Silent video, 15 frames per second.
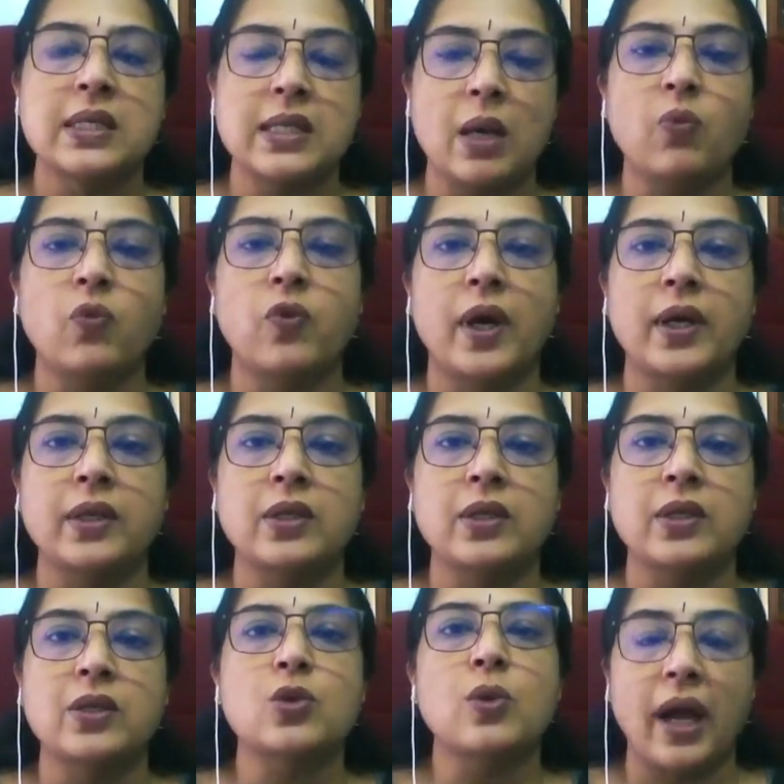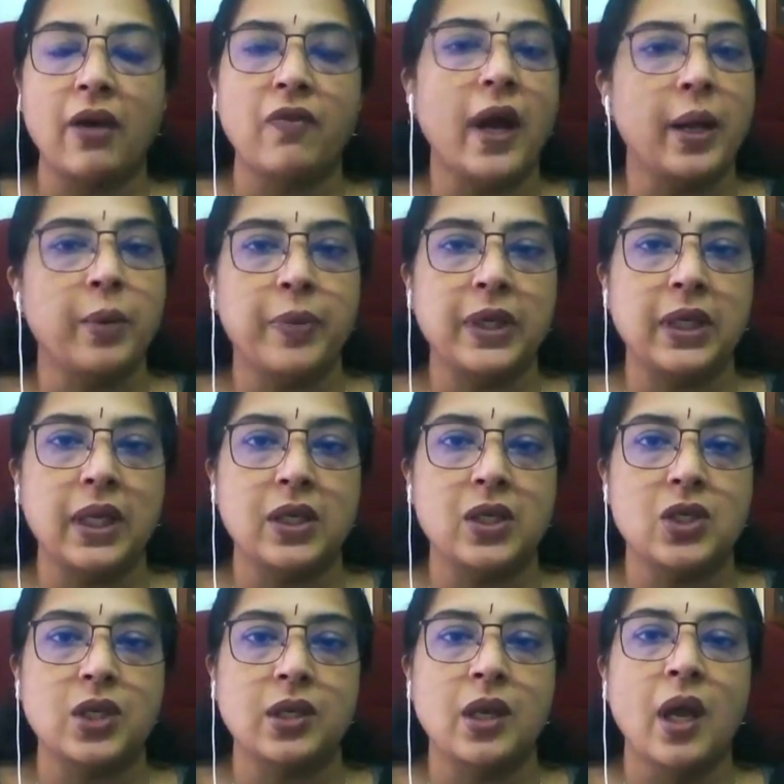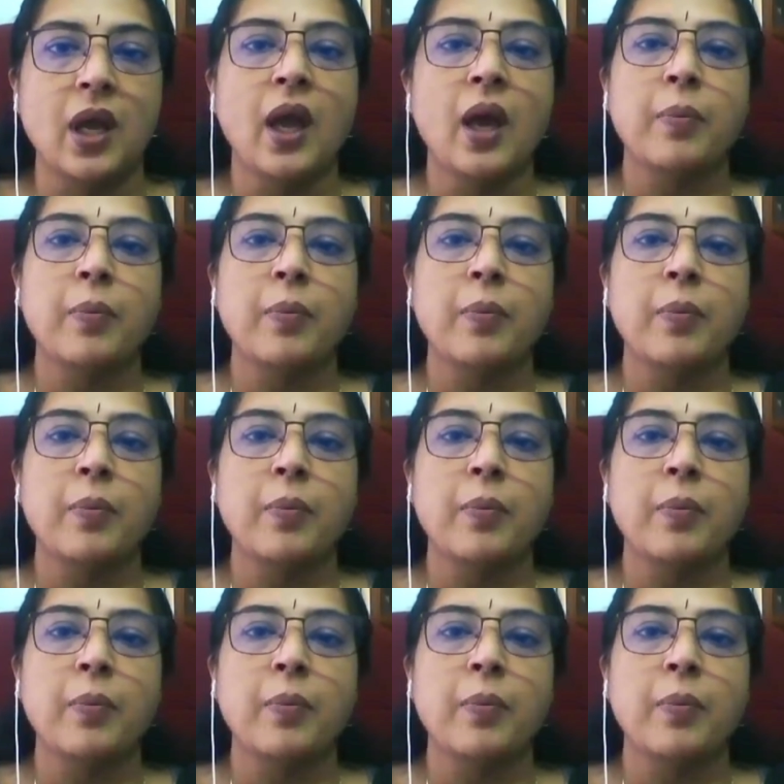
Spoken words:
someone to have hypertension.